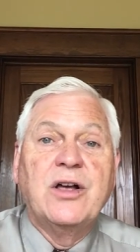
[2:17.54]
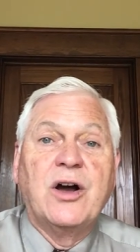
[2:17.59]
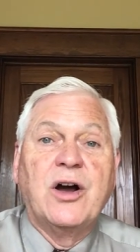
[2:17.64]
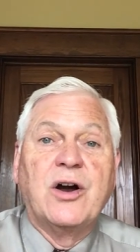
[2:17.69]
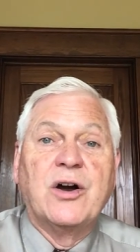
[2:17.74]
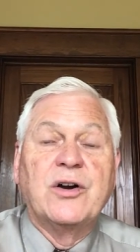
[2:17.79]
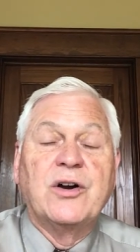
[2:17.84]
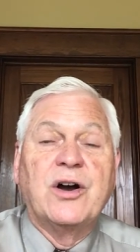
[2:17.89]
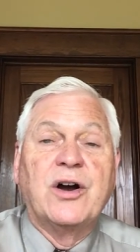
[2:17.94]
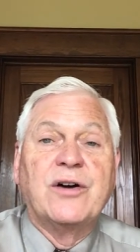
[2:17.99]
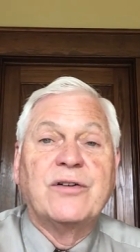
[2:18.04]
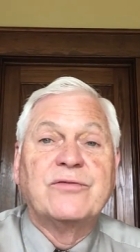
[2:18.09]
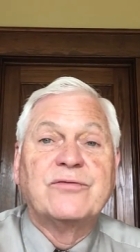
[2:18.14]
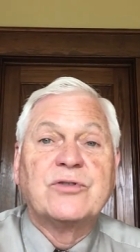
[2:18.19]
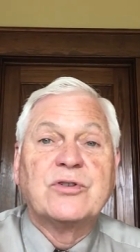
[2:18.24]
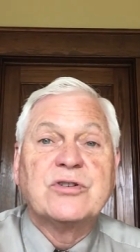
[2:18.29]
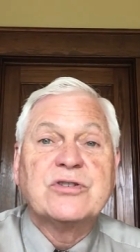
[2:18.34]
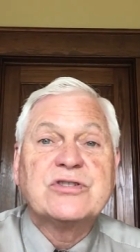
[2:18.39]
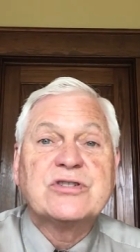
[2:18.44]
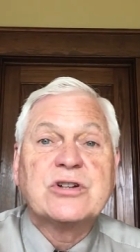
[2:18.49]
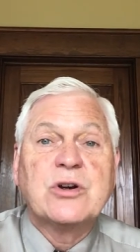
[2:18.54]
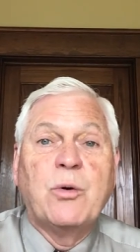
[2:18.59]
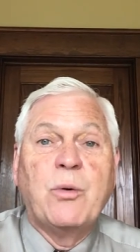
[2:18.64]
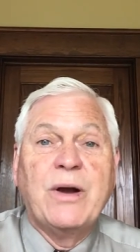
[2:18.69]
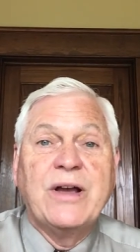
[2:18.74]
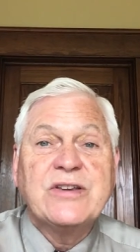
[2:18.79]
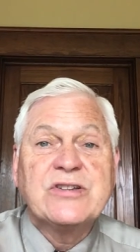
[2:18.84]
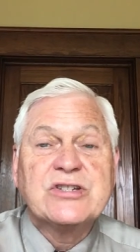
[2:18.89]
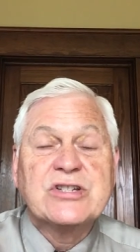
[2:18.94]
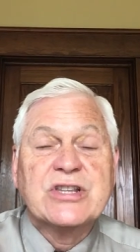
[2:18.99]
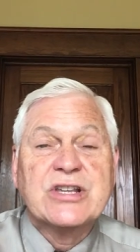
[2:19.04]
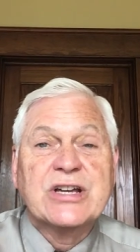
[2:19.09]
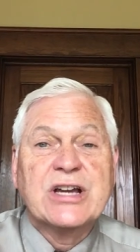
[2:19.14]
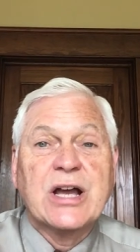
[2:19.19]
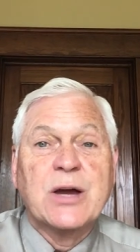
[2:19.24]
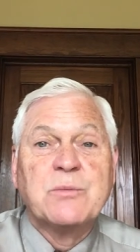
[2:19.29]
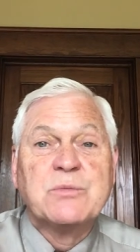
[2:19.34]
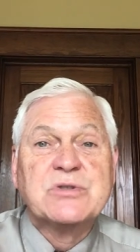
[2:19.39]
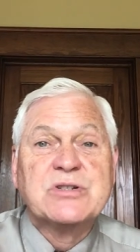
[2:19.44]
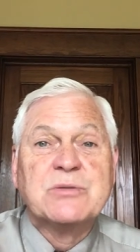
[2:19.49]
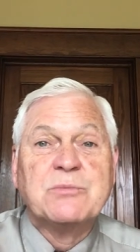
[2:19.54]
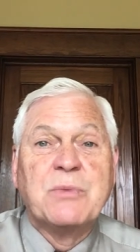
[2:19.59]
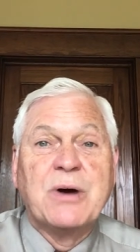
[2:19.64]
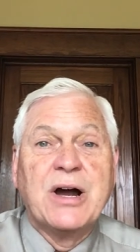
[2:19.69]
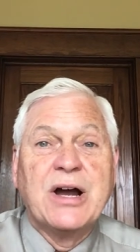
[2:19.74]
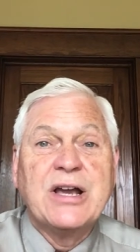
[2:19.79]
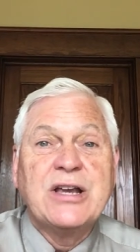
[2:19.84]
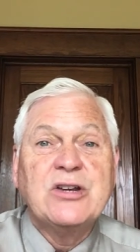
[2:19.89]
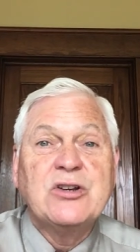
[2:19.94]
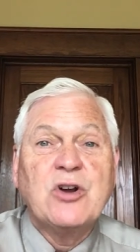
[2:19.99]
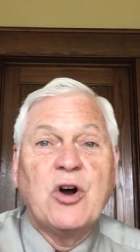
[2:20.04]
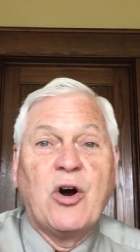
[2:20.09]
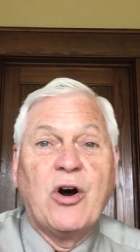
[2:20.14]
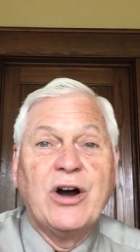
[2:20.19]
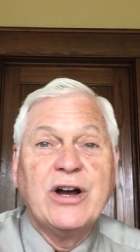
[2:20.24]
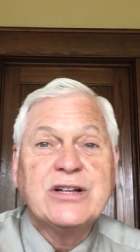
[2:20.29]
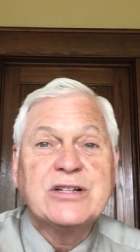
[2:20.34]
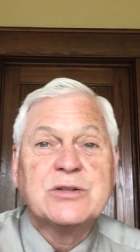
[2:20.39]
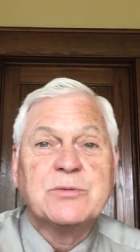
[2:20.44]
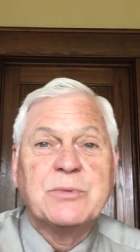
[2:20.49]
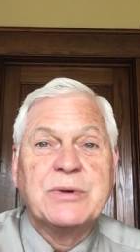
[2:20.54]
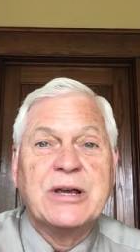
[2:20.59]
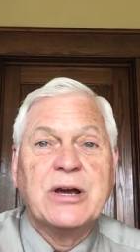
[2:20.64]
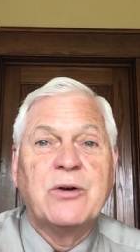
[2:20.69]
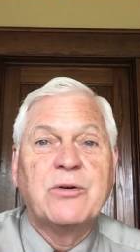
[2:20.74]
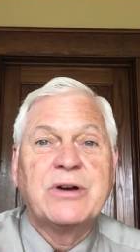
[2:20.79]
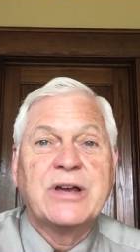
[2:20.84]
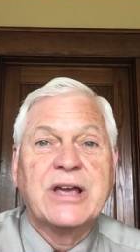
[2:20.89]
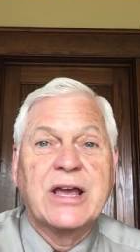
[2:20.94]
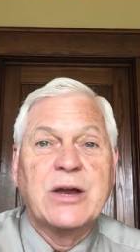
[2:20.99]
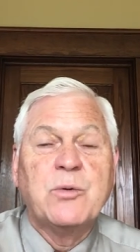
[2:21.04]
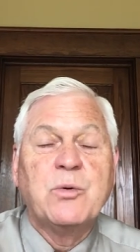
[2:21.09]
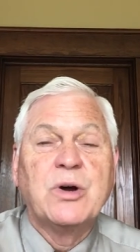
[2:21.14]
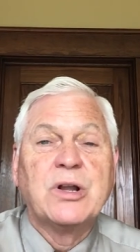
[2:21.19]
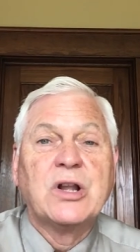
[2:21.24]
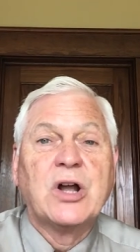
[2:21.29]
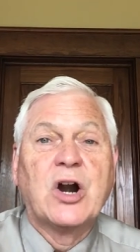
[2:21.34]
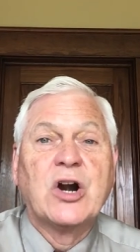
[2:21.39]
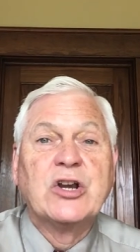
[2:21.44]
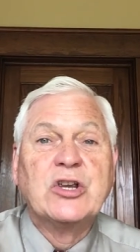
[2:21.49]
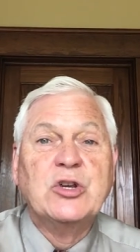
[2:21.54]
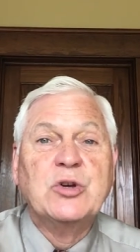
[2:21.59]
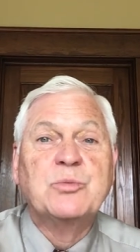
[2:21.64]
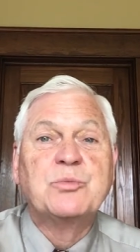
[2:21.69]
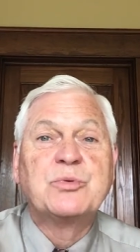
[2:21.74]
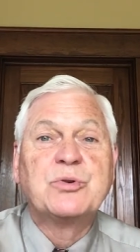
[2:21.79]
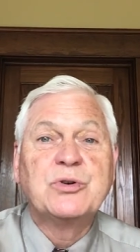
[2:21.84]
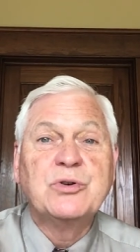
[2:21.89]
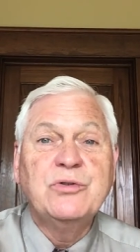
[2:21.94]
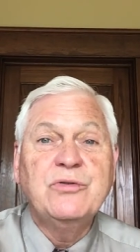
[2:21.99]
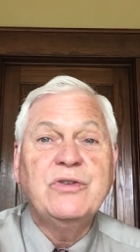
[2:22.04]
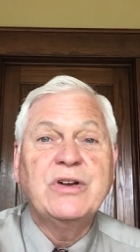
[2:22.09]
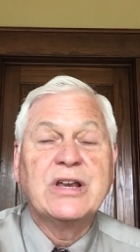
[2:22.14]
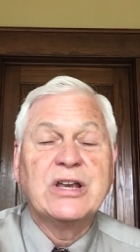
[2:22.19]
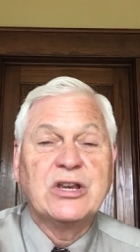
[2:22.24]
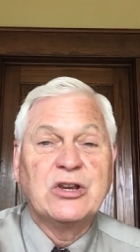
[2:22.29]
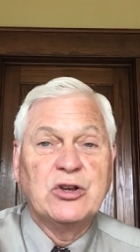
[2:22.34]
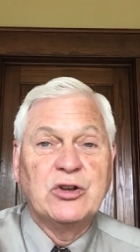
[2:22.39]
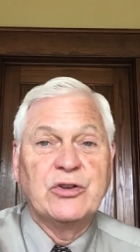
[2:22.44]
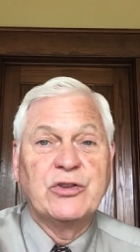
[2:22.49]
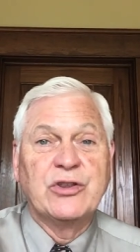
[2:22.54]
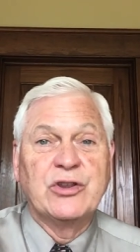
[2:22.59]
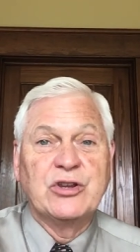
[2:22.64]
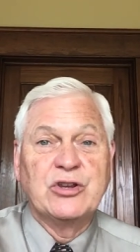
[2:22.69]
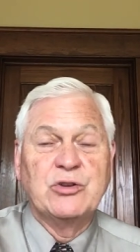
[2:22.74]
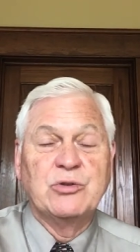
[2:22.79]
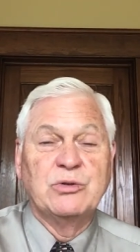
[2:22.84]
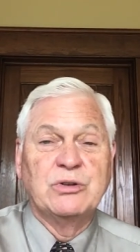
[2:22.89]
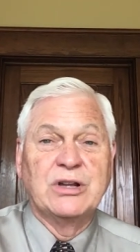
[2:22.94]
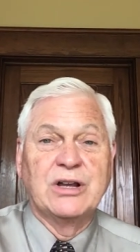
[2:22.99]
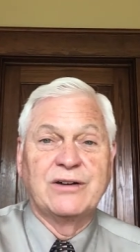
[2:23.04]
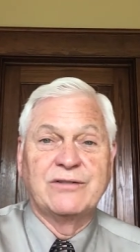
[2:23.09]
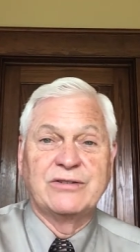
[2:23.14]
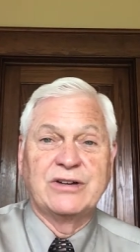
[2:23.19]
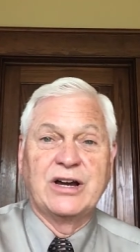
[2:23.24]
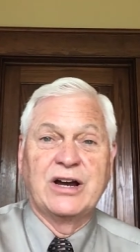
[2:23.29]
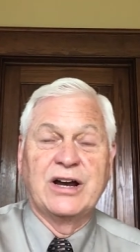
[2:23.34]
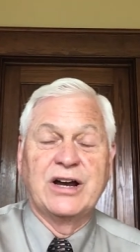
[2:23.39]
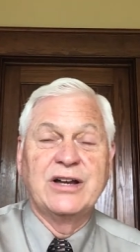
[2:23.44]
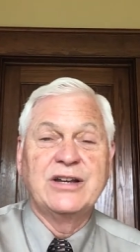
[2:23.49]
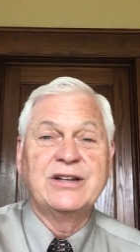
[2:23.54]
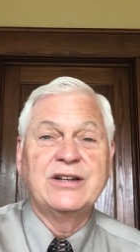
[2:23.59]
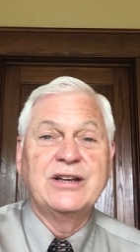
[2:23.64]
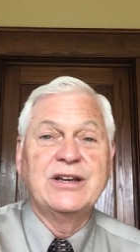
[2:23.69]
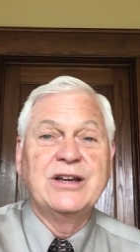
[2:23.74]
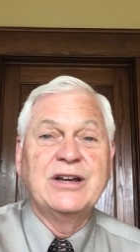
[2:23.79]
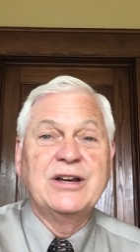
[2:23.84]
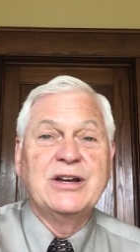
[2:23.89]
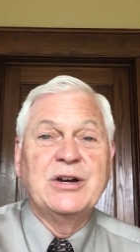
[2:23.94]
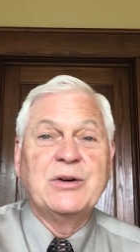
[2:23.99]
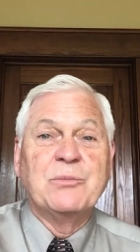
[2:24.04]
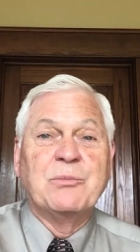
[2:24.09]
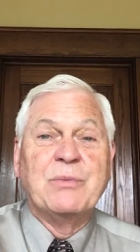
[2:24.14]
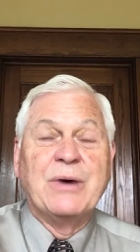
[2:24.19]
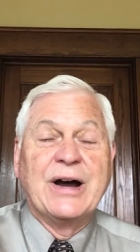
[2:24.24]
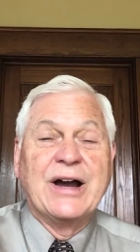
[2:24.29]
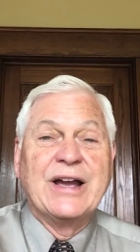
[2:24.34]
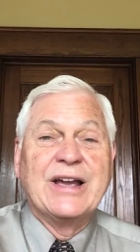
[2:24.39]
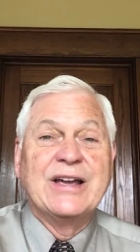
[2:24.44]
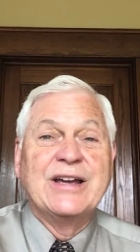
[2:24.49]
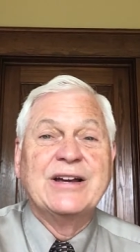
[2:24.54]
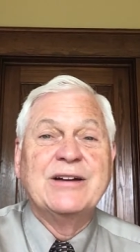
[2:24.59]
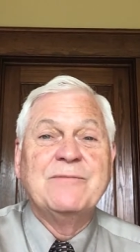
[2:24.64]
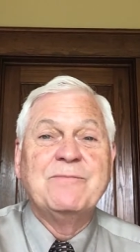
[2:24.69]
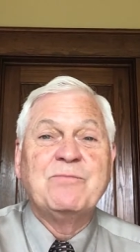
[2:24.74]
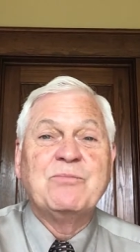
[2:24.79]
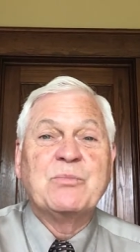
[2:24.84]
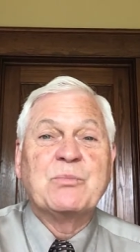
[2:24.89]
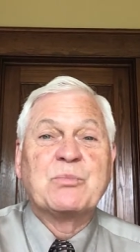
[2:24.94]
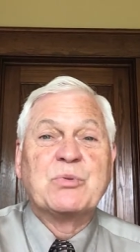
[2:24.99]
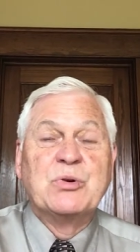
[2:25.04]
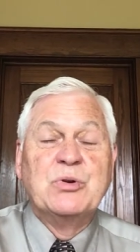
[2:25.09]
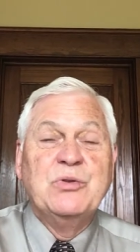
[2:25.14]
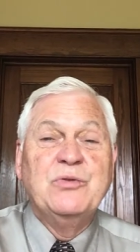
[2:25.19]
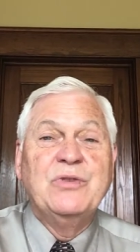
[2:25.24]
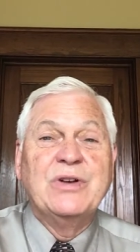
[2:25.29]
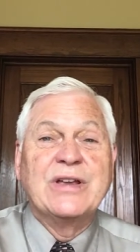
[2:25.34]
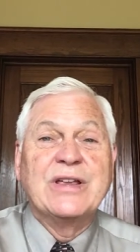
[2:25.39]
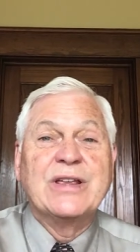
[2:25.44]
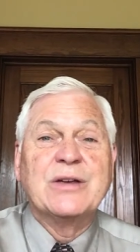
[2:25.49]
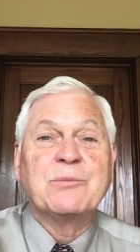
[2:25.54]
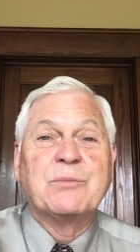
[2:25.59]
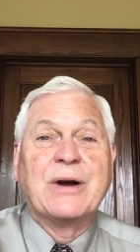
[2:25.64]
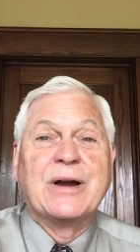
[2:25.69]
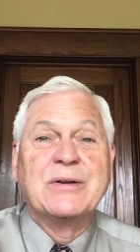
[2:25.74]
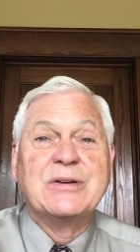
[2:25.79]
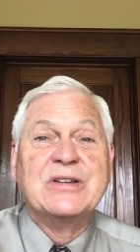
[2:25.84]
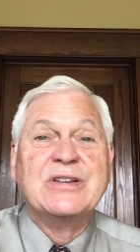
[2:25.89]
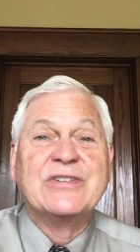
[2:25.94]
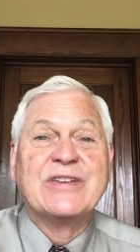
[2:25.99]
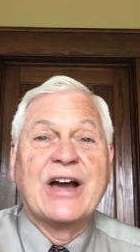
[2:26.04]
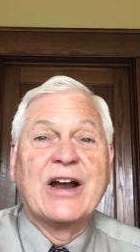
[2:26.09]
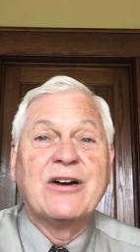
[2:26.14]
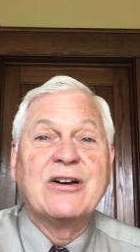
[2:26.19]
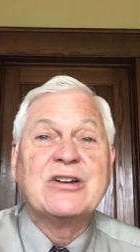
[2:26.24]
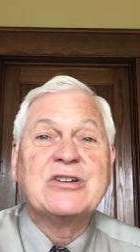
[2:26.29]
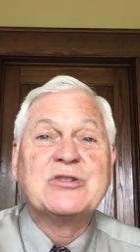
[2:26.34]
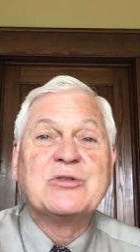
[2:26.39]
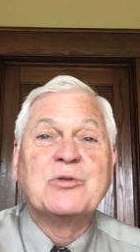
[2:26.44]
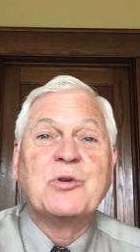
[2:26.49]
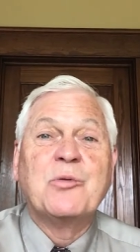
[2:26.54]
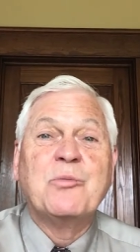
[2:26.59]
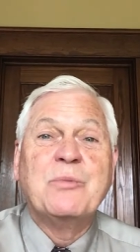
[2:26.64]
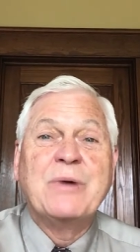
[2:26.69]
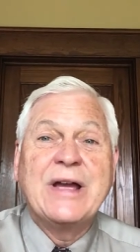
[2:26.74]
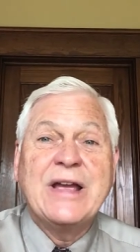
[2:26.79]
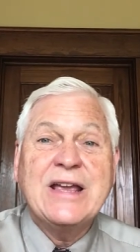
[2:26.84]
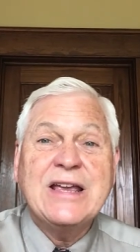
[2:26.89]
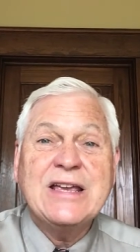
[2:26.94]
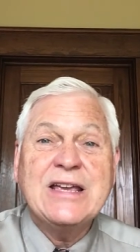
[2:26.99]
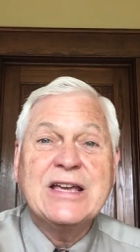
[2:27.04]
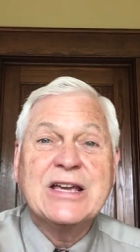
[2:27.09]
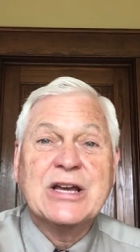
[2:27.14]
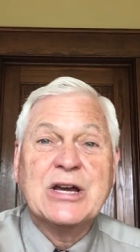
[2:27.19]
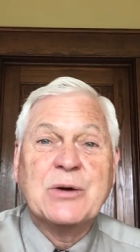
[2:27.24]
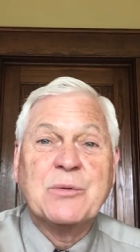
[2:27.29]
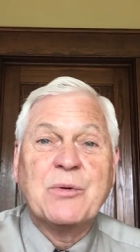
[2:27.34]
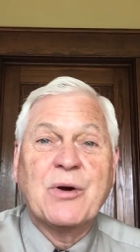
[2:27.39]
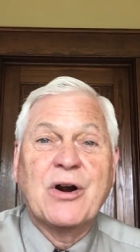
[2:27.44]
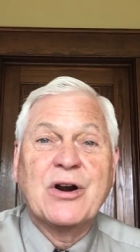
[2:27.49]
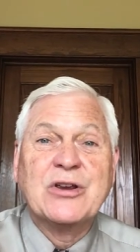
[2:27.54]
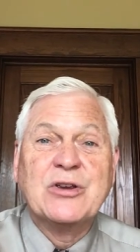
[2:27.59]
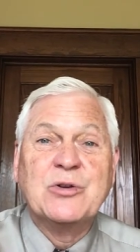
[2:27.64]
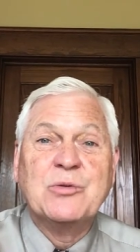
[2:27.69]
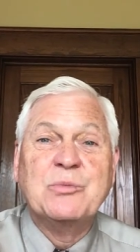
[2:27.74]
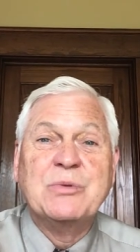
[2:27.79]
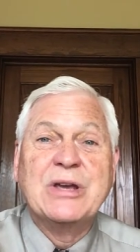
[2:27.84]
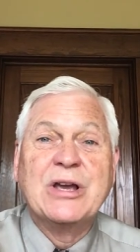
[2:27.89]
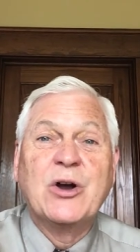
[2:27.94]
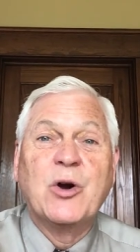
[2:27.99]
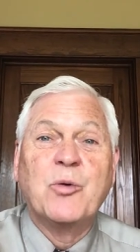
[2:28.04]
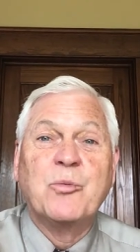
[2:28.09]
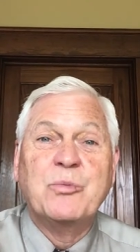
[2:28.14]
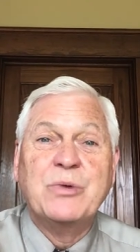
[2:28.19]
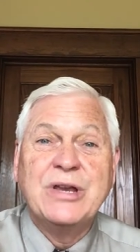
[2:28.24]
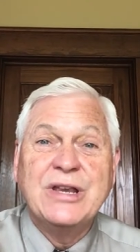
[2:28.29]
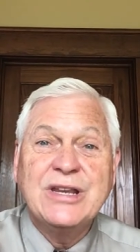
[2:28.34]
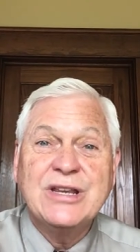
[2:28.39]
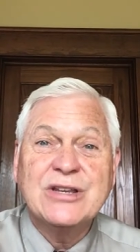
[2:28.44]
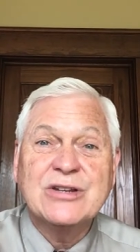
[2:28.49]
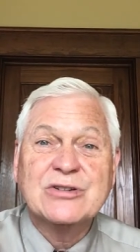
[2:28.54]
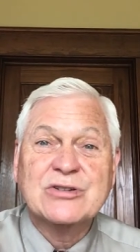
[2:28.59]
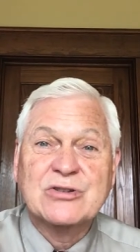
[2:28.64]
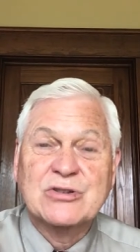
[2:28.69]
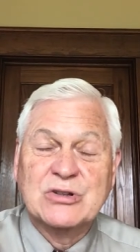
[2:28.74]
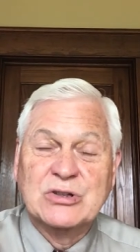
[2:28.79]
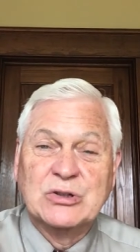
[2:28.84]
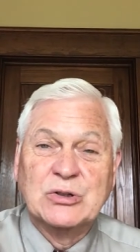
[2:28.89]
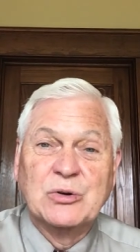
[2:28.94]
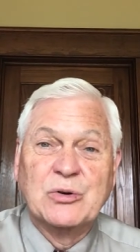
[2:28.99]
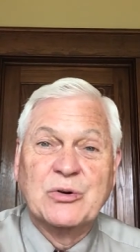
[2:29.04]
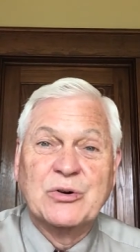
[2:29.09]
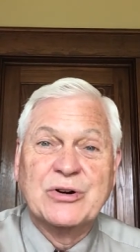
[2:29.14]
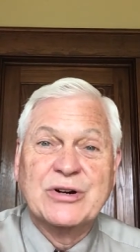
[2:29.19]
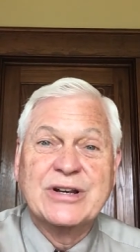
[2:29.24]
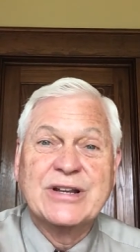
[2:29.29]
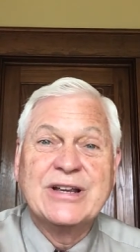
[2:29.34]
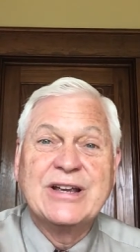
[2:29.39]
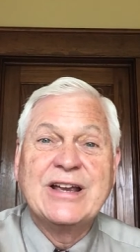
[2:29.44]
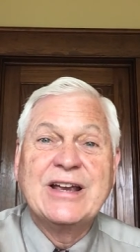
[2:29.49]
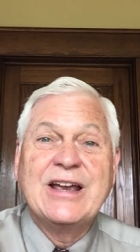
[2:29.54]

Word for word: a, first question that comes to mind ought to be okay, well, are you proving you, that you love God by proving it, by desiring to obey Him? Are you being obedient to the Lord?